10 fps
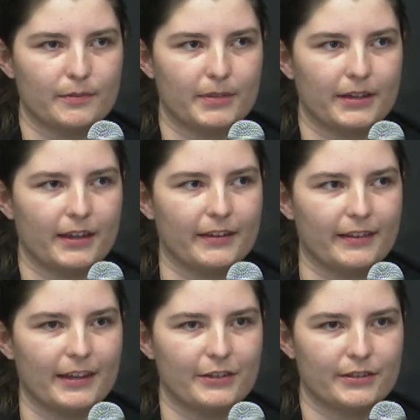
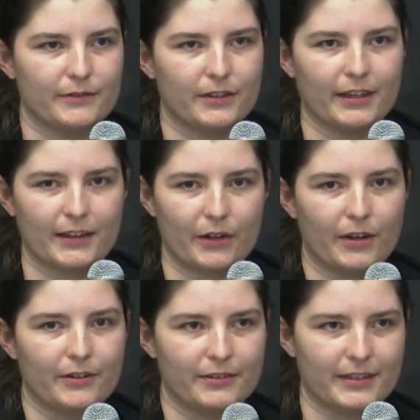because they just feel like they
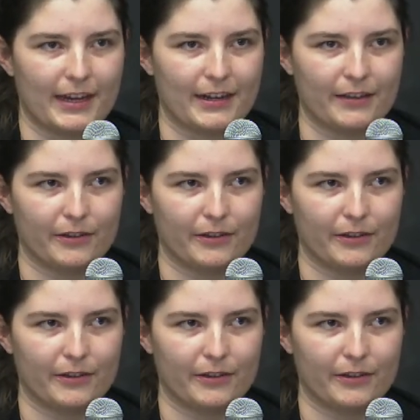don't understand it,